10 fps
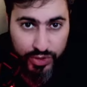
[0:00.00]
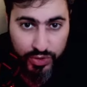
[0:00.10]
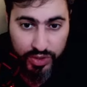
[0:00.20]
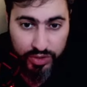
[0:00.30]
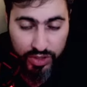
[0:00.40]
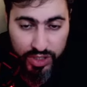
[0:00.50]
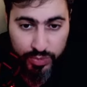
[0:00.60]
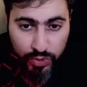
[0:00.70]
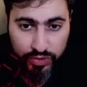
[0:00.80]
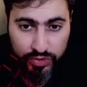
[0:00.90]
to get to this
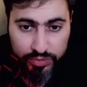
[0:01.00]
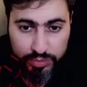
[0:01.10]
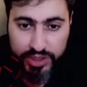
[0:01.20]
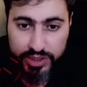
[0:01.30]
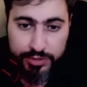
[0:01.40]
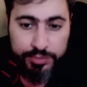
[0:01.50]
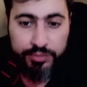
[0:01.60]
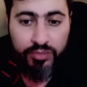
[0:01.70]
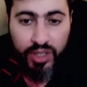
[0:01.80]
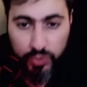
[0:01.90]
move, but
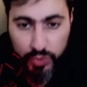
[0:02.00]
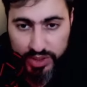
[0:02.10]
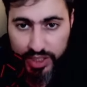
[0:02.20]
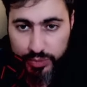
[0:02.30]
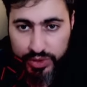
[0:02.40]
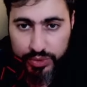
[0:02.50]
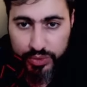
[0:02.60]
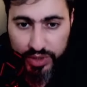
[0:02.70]
what can we do?